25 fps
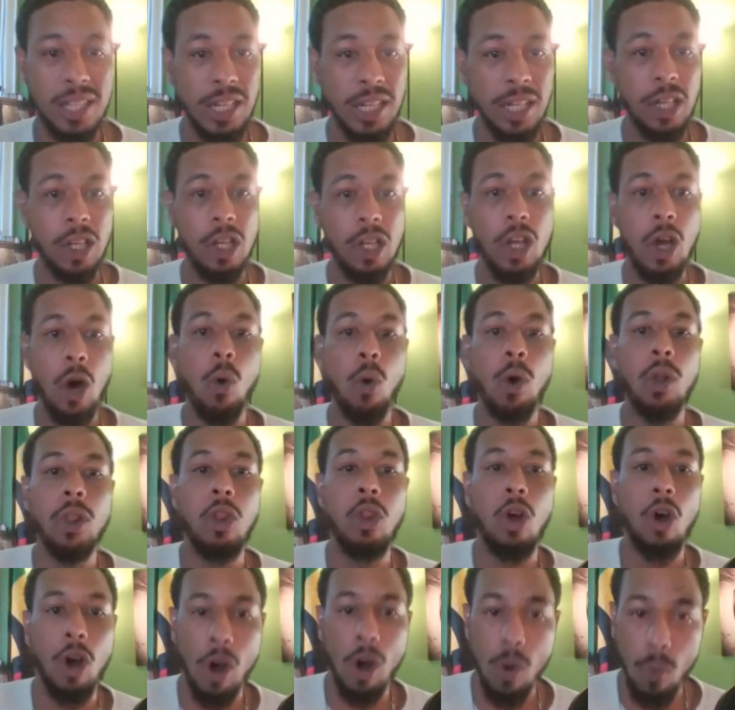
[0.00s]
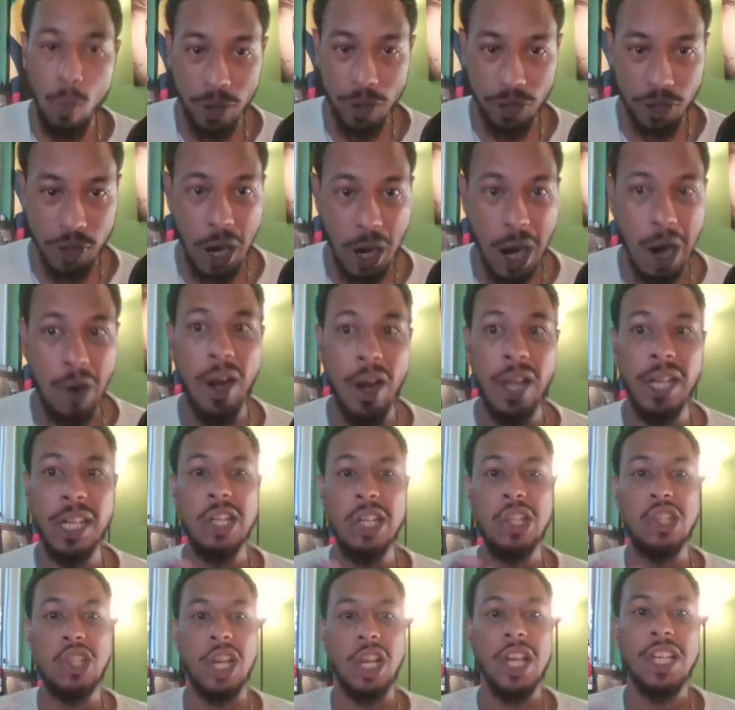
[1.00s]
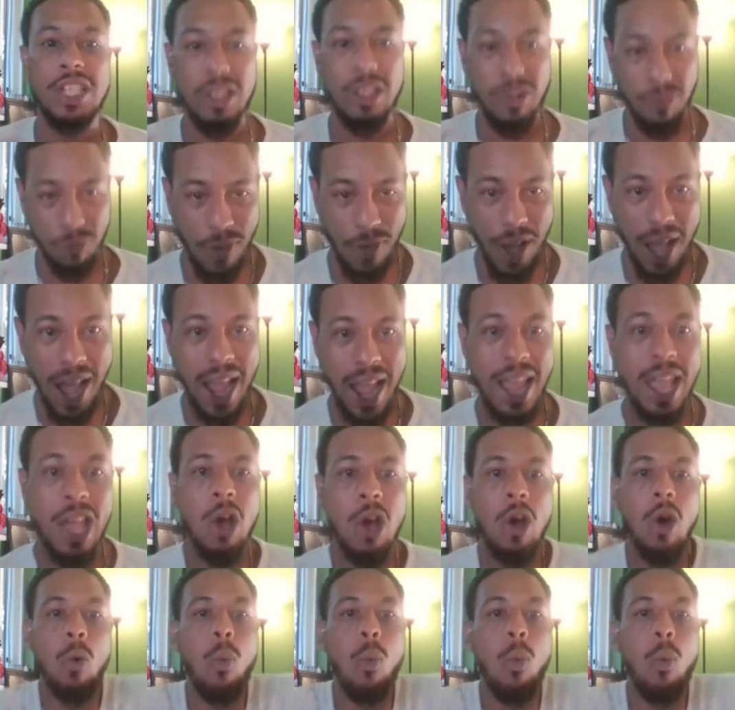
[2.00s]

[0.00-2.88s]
ski to go along with it, all right, to justify